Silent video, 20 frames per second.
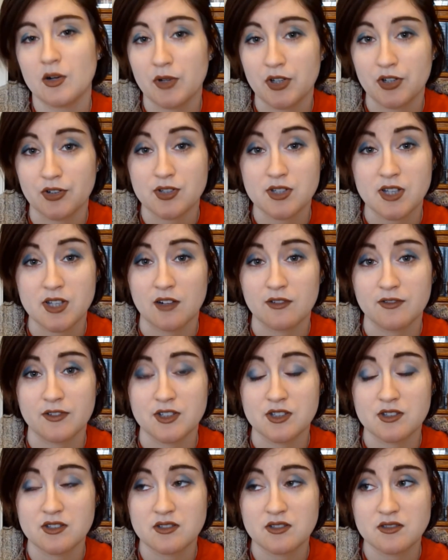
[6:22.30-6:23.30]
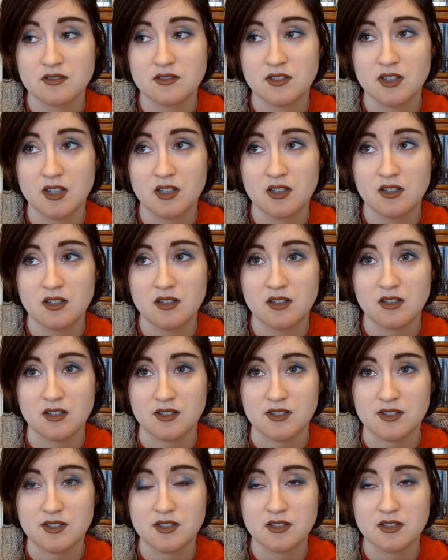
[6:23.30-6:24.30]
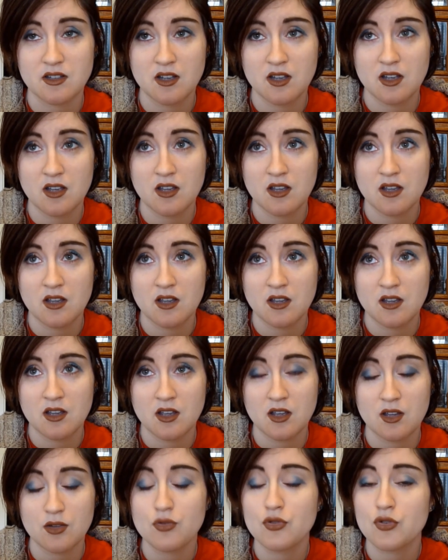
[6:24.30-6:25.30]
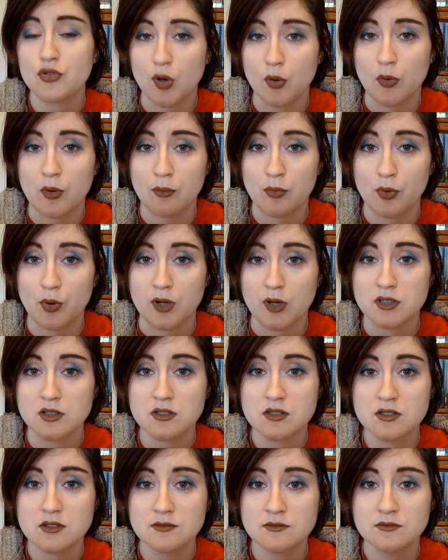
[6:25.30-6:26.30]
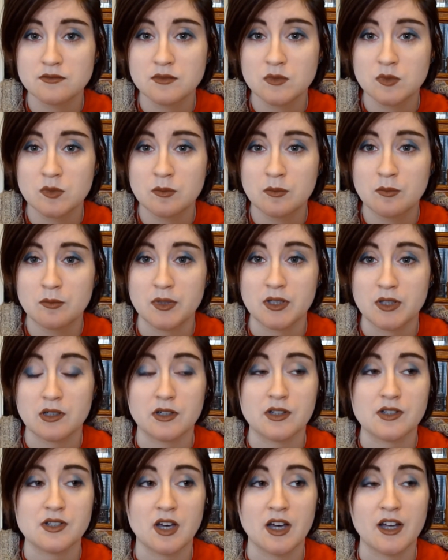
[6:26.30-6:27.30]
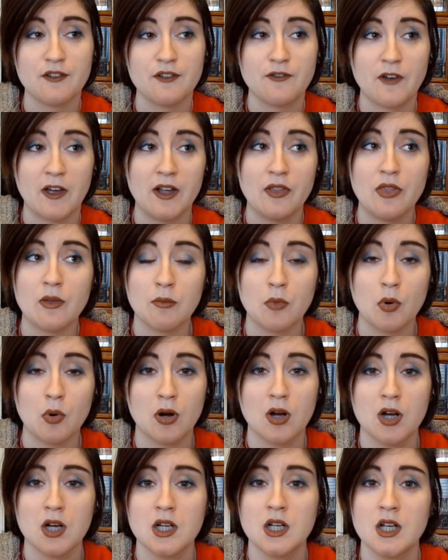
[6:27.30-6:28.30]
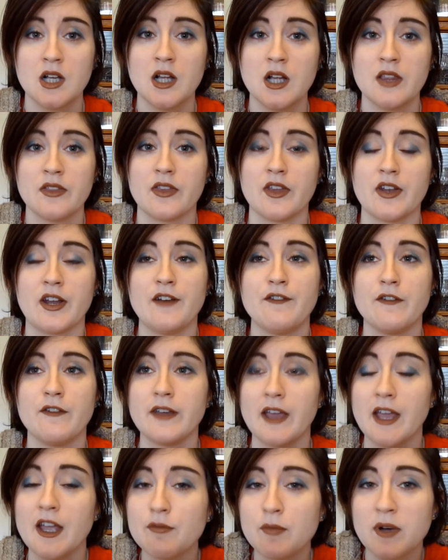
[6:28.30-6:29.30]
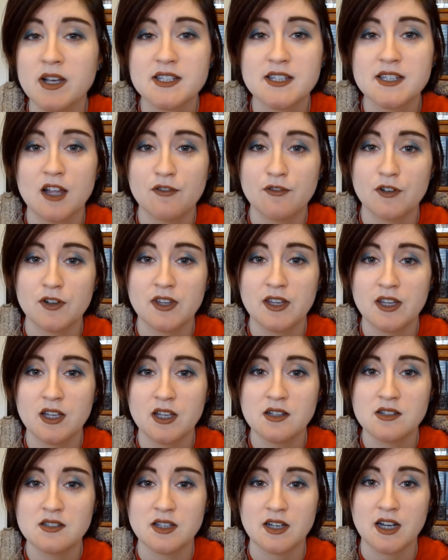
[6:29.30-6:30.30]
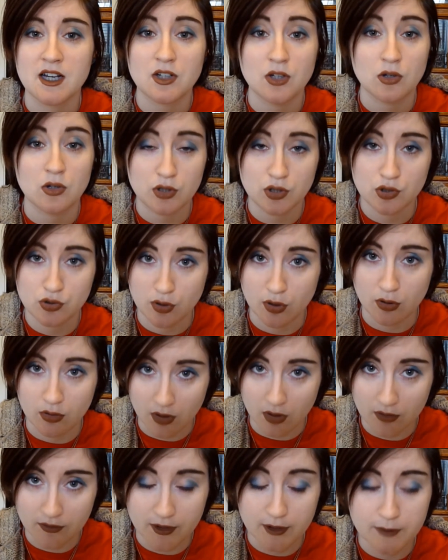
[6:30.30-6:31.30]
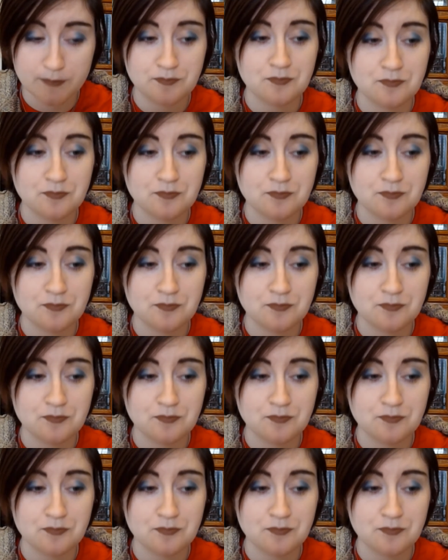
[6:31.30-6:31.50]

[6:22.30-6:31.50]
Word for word: with yourself is so important, because I find the more that I forgave myself for things that I had no control over,